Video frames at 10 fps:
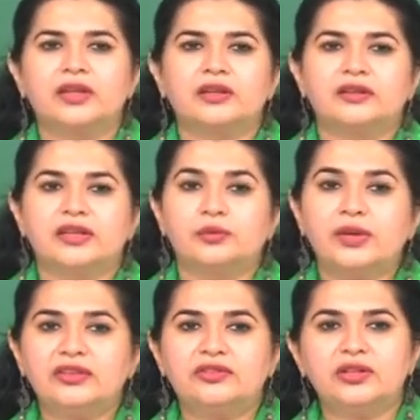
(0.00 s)
That
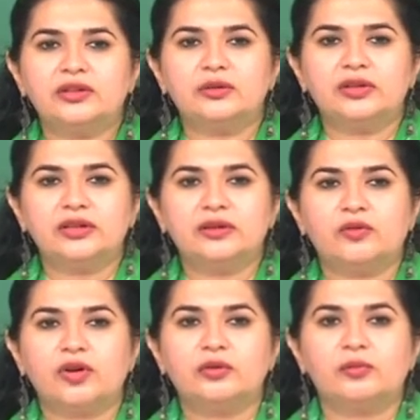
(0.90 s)
wait till you learn
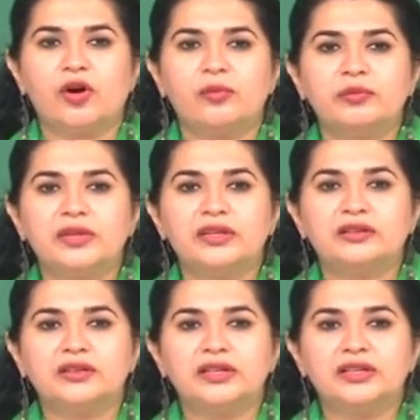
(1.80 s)
what Bombay
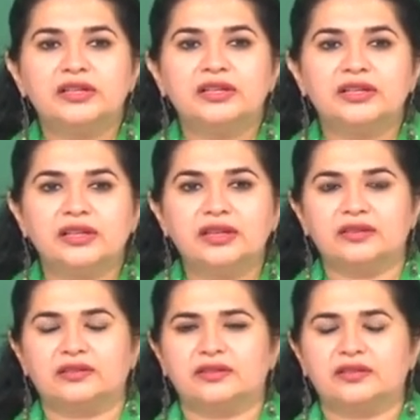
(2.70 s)
really
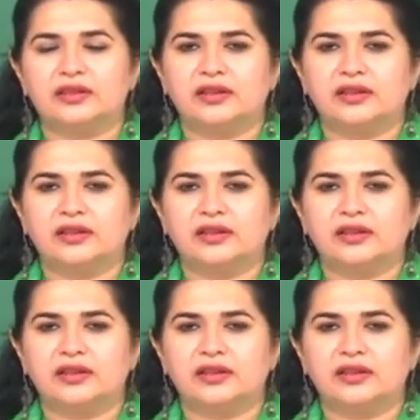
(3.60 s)
is.